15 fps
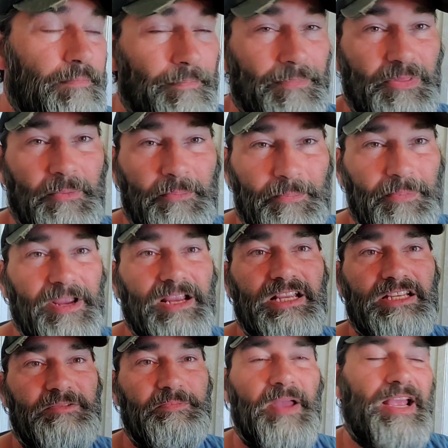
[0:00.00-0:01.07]
The
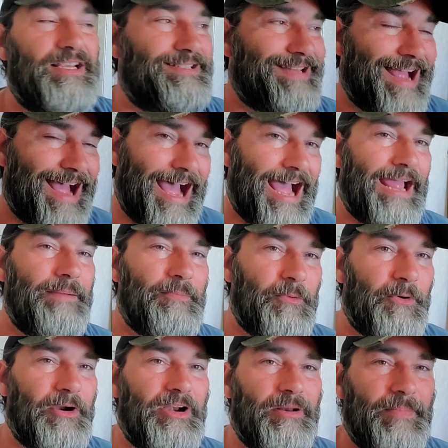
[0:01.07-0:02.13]
biggest pest I'm
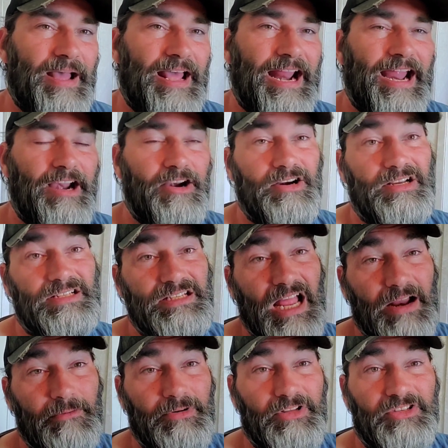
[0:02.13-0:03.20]
worried about out here is
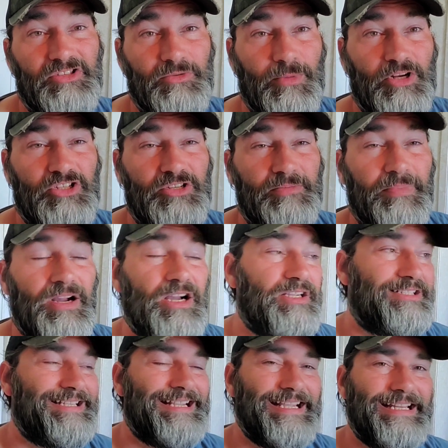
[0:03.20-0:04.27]
not really so much the
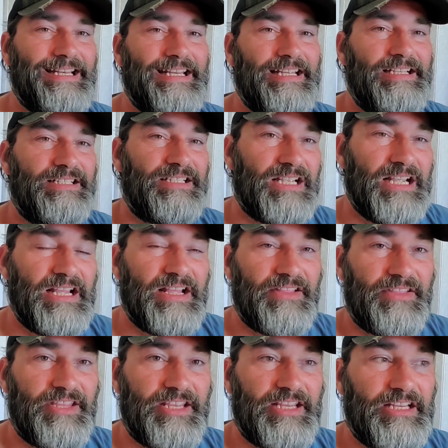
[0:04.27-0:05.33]
bugs, it is
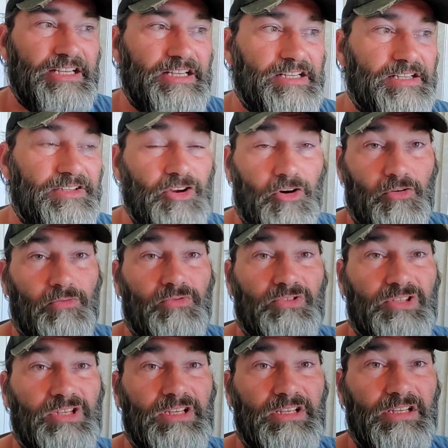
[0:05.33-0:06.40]
the
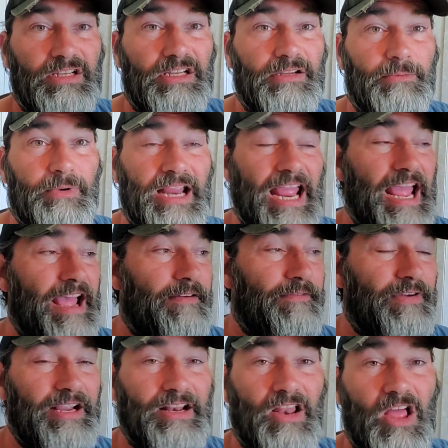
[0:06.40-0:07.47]
turtles. We have
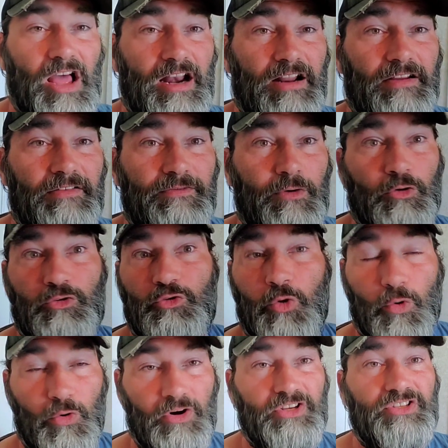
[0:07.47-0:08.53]
a lot of, or
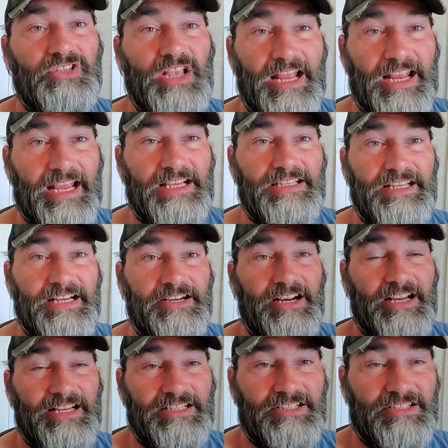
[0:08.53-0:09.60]
tortoise, I guess there
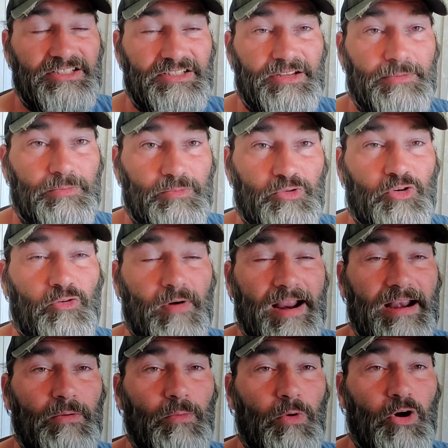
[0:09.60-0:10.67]
is the
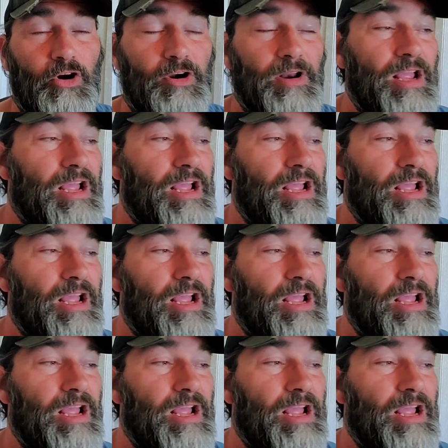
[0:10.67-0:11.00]
correct word.